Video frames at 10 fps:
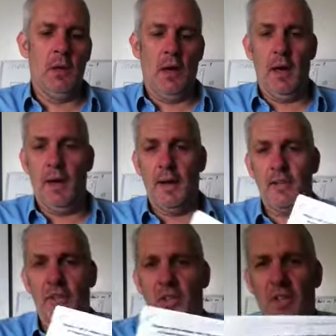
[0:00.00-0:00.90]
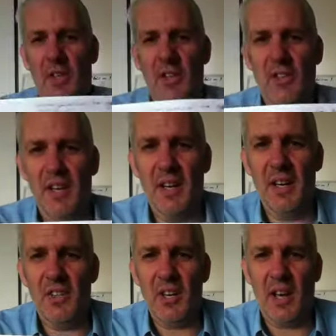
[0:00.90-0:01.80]
That's the
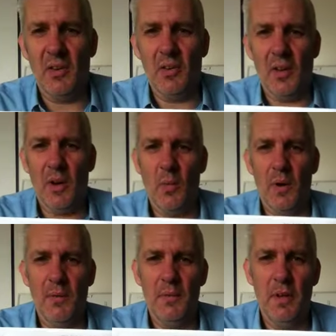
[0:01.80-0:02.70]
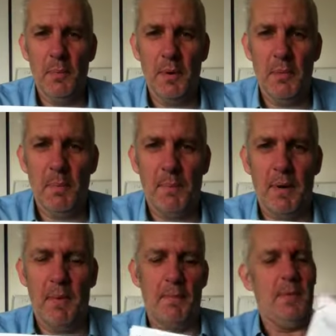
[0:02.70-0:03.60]
second one.
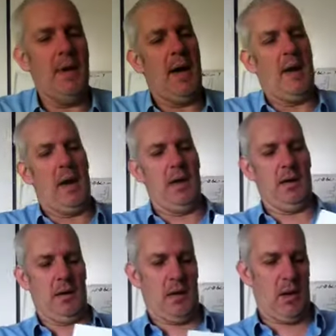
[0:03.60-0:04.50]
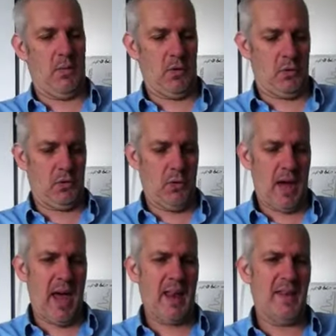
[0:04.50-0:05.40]
Yeah, I wrote 2,
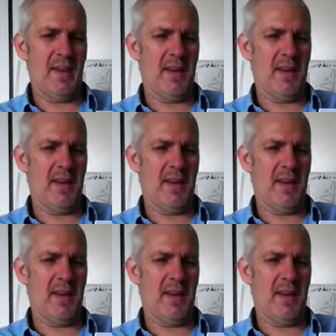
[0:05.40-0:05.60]
and